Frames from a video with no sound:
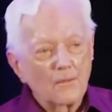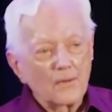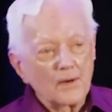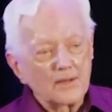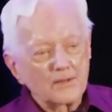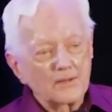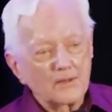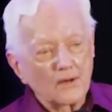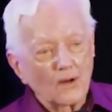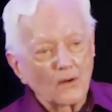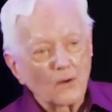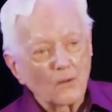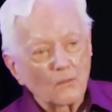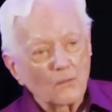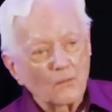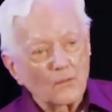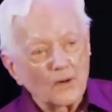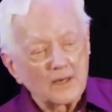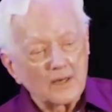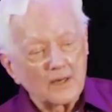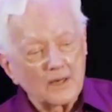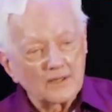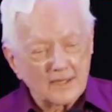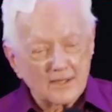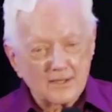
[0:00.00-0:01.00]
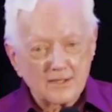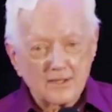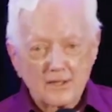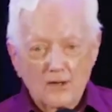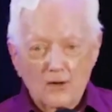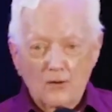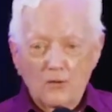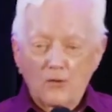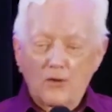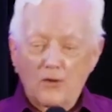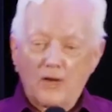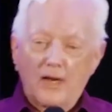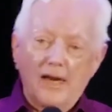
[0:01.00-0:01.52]
The result was this
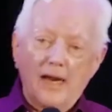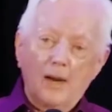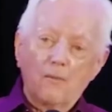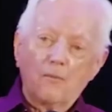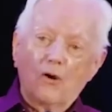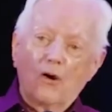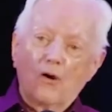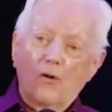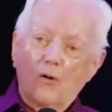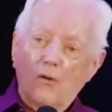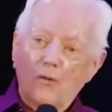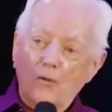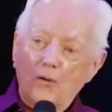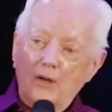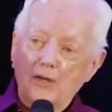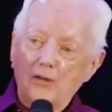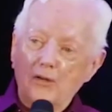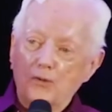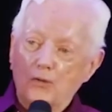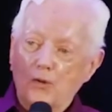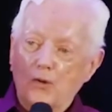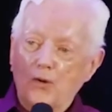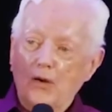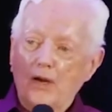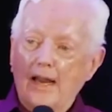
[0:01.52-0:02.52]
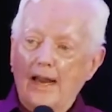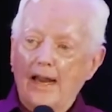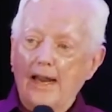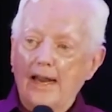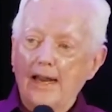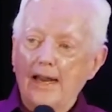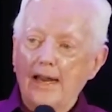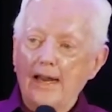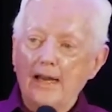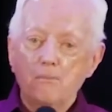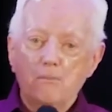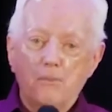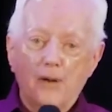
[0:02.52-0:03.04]
little camera only took
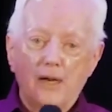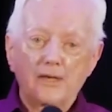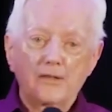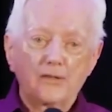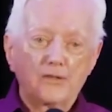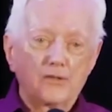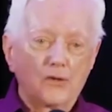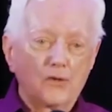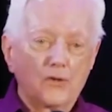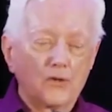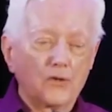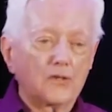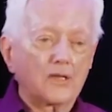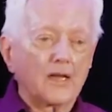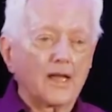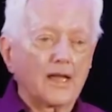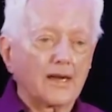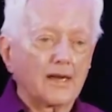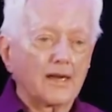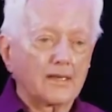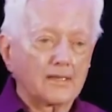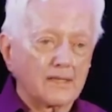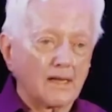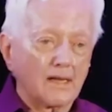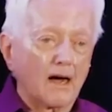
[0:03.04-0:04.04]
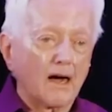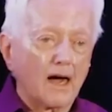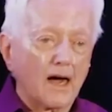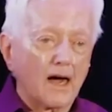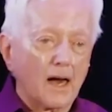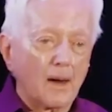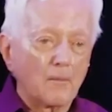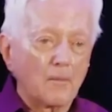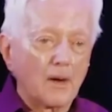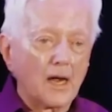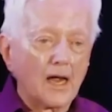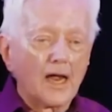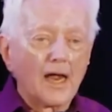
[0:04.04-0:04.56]
8 pictures at a
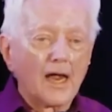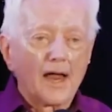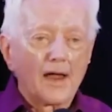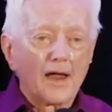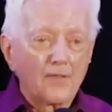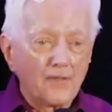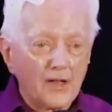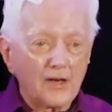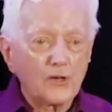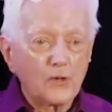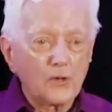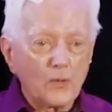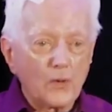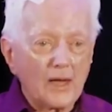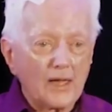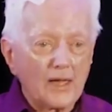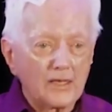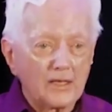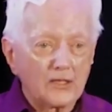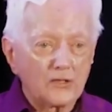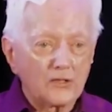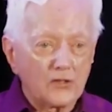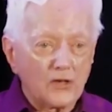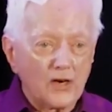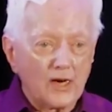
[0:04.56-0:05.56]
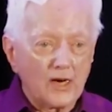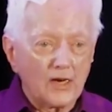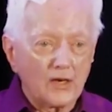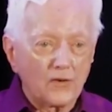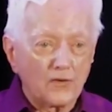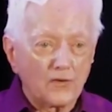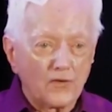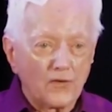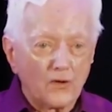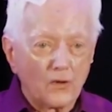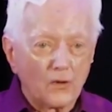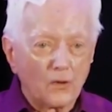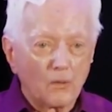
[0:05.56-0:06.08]
time, and then you had to
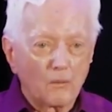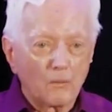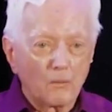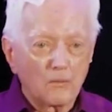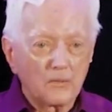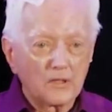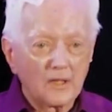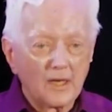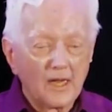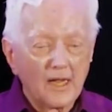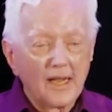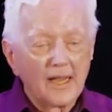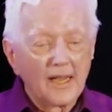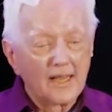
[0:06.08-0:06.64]
change films.